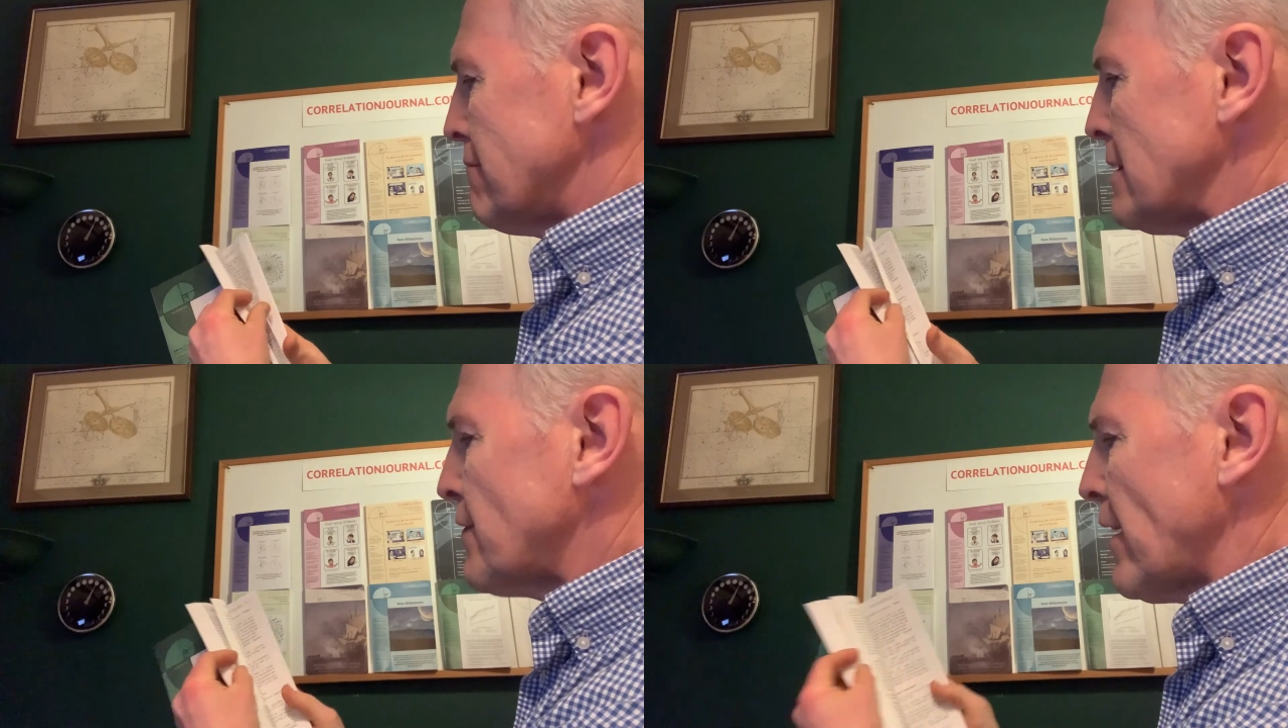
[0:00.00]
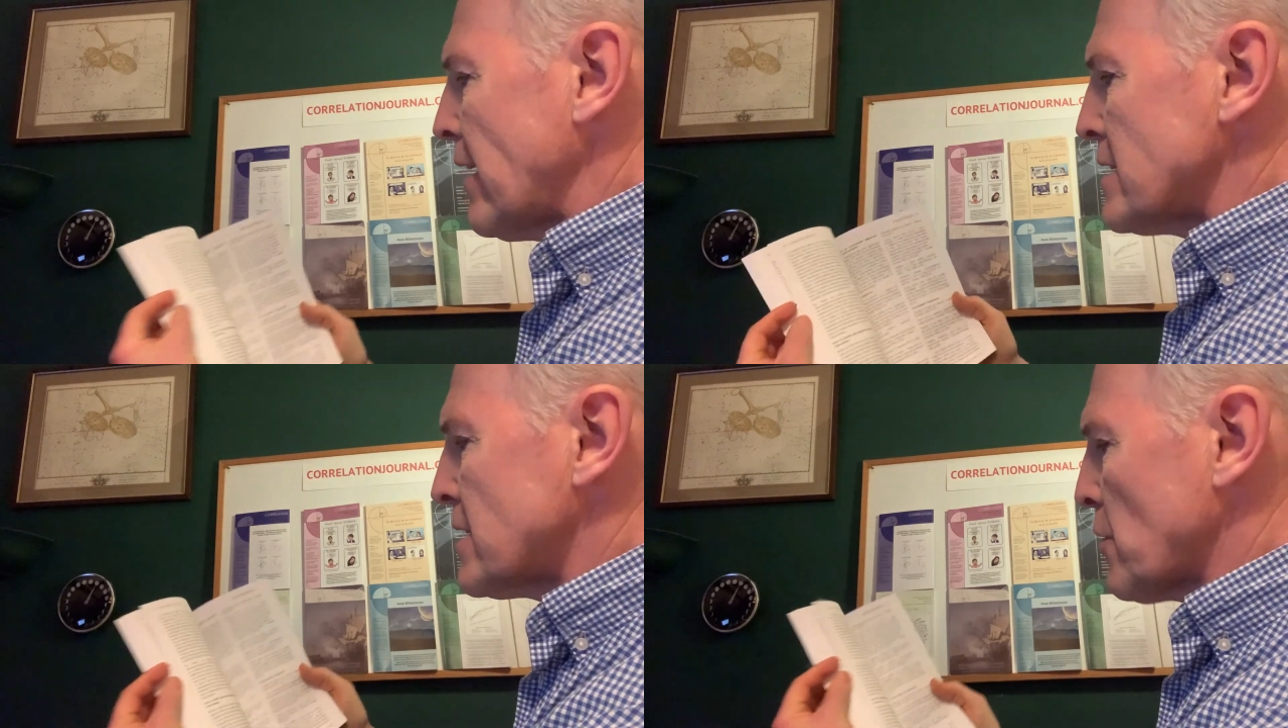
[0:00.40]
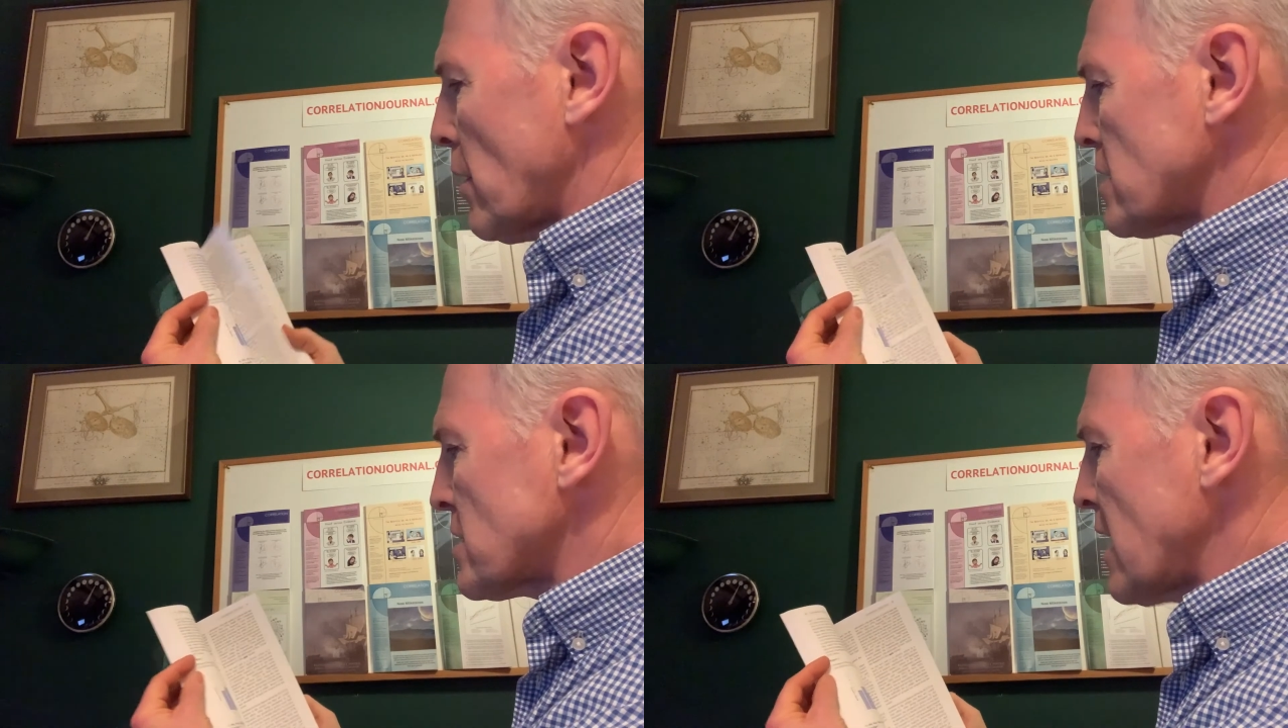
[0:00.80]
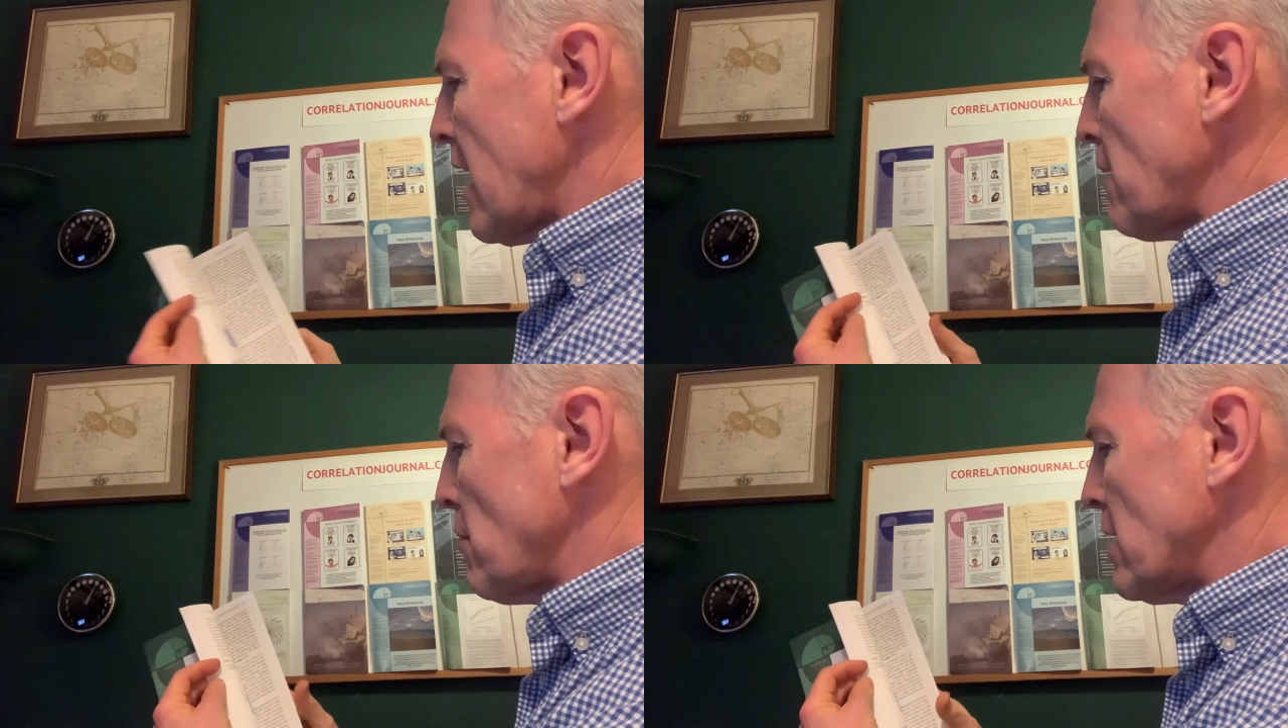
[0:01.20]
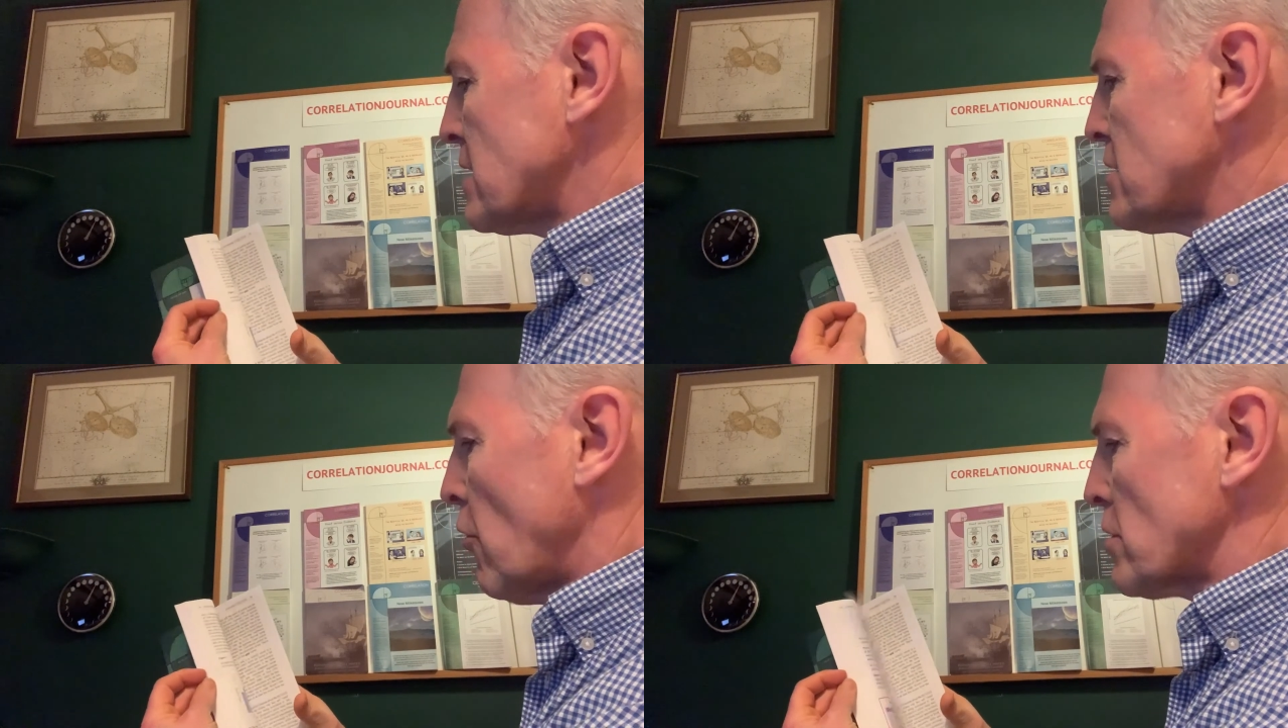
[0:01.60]
it's very easy to understand, but
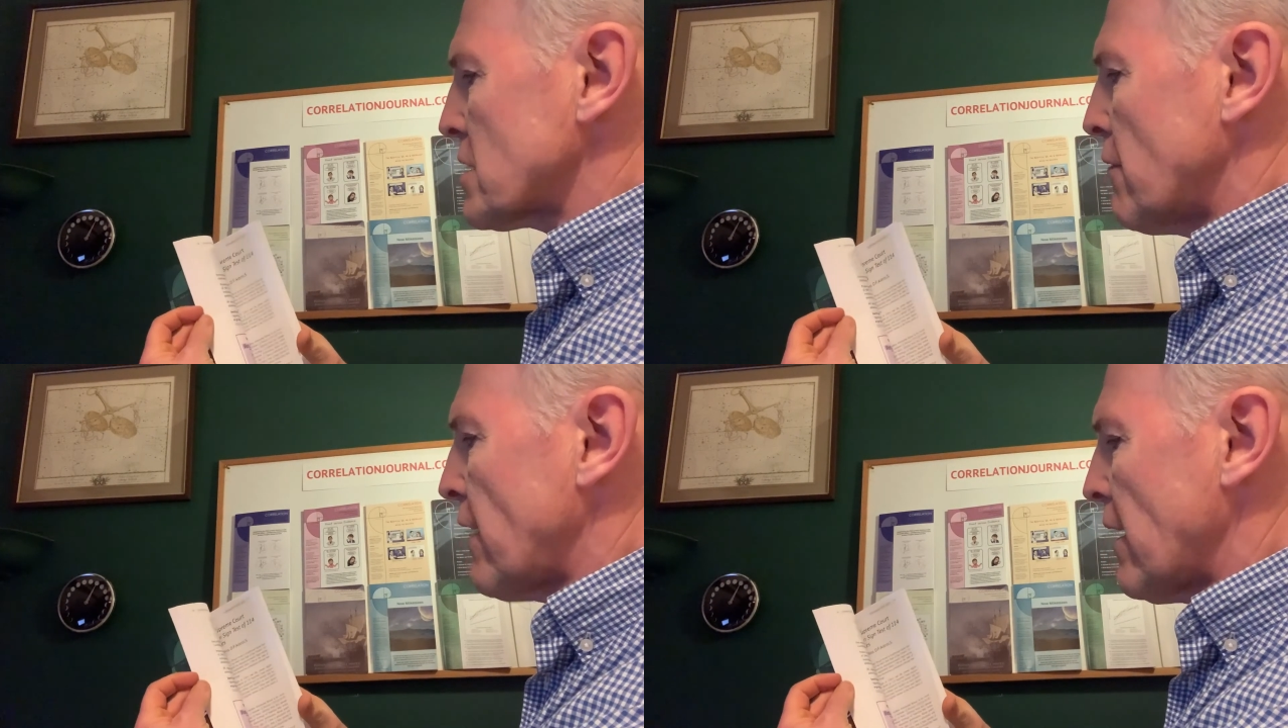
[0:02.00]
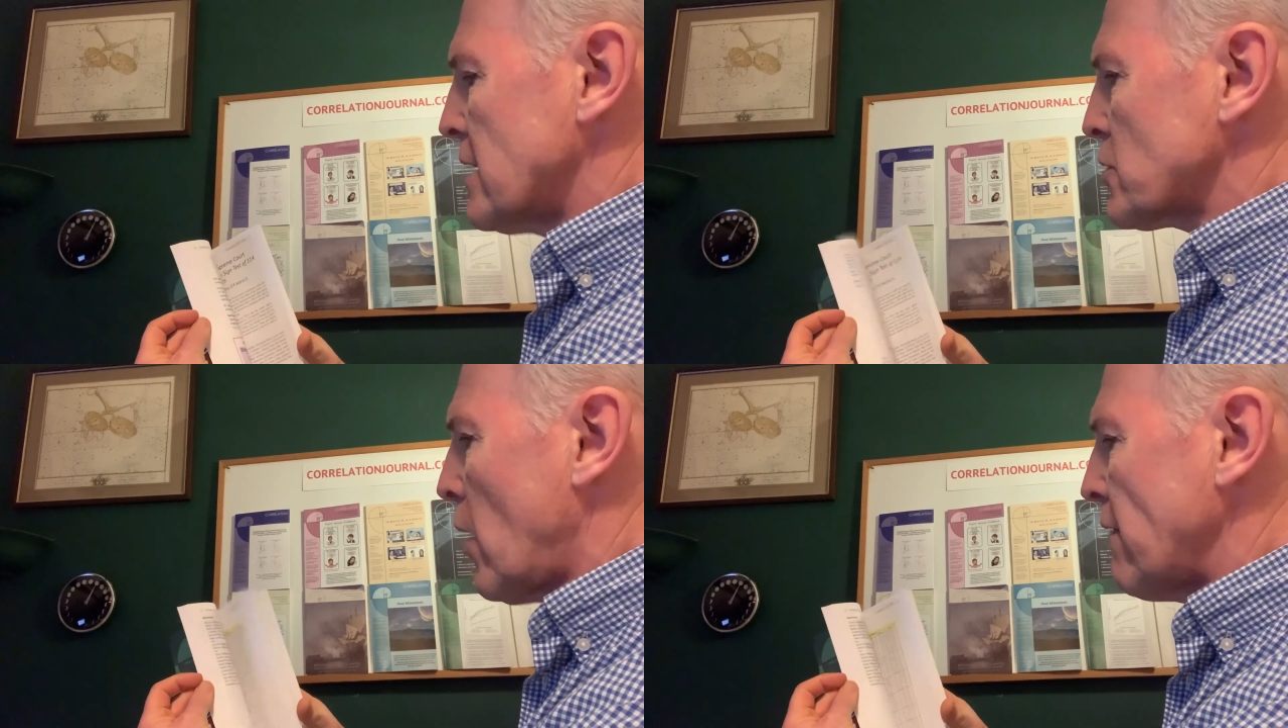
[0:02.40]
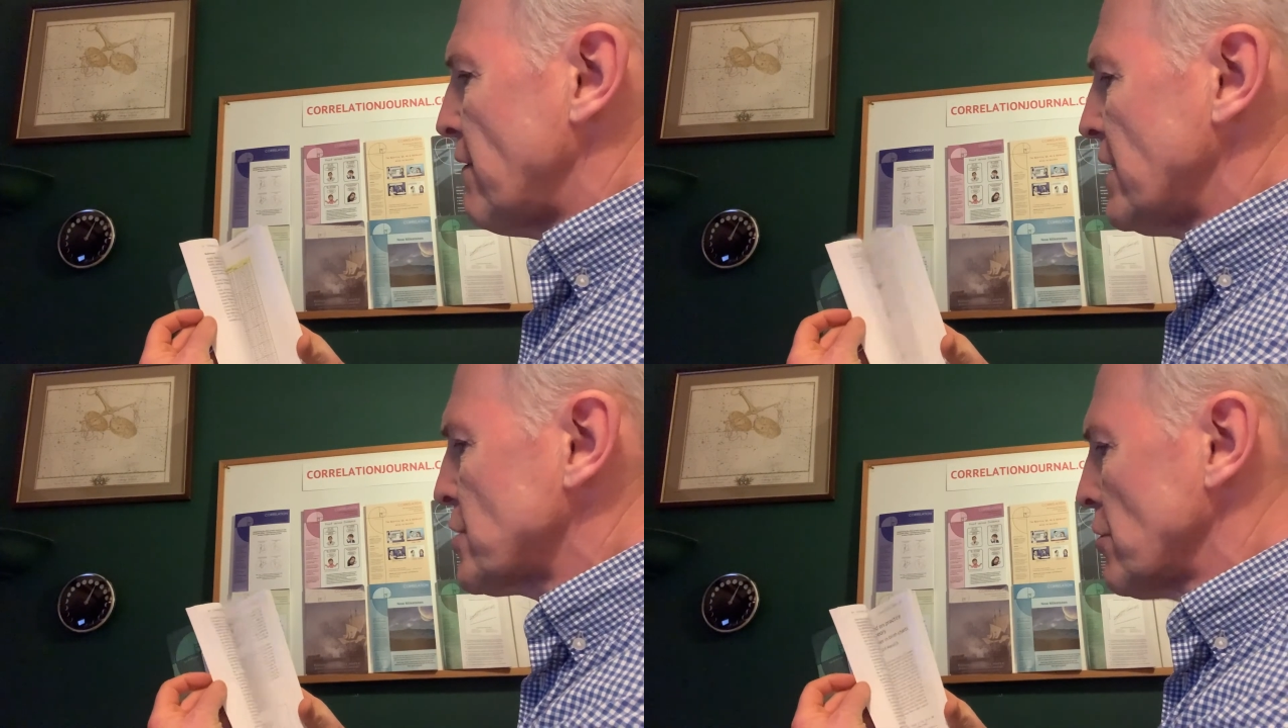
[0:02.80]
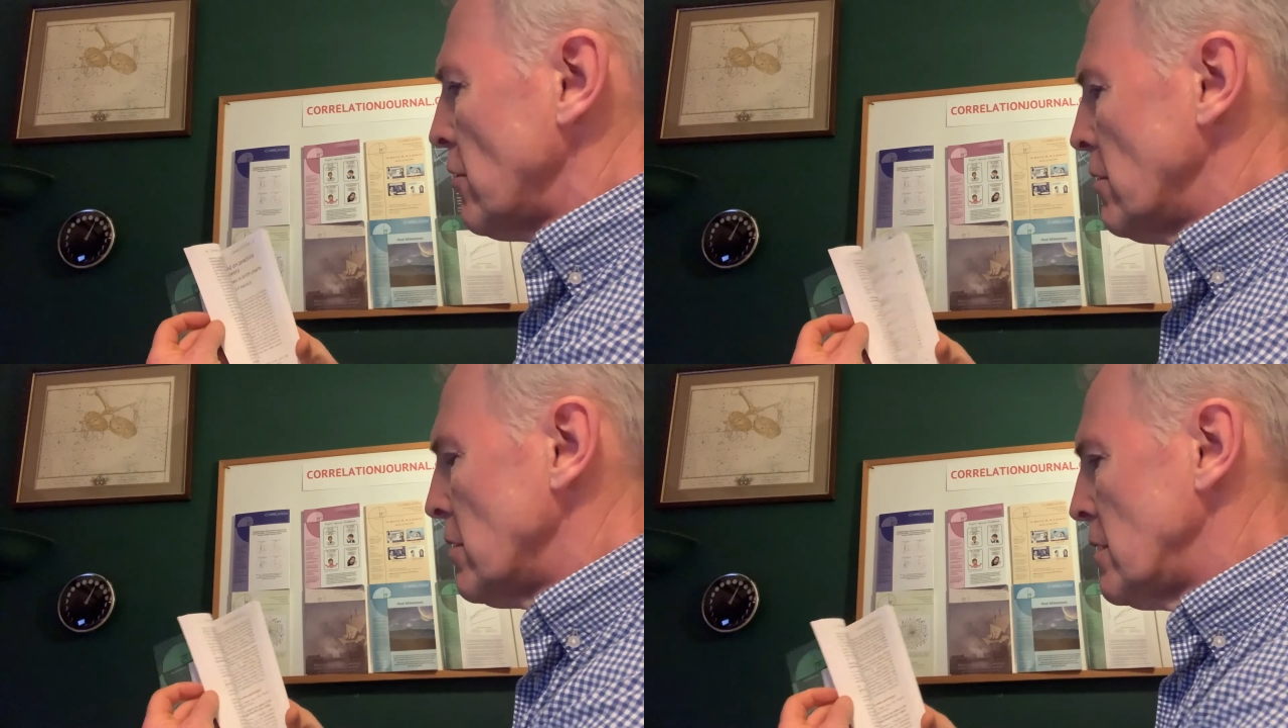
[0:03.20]
it's also it's quite visual,